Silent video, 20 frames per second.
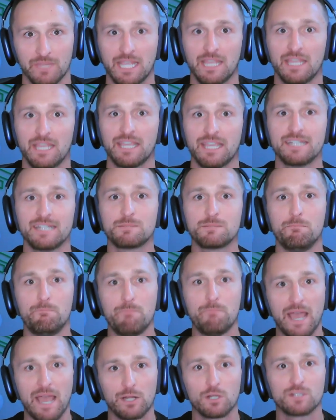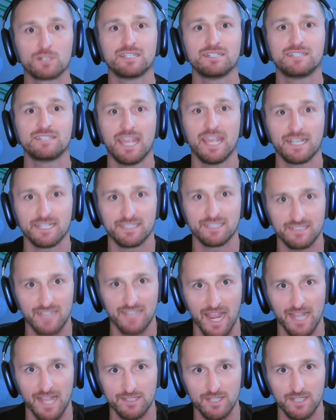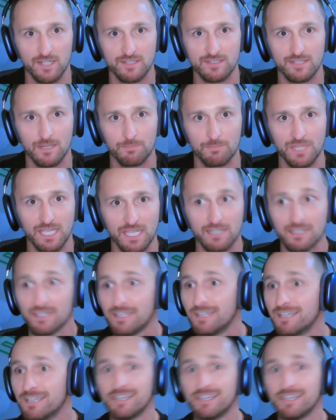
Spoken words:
It's better to take a stance on something,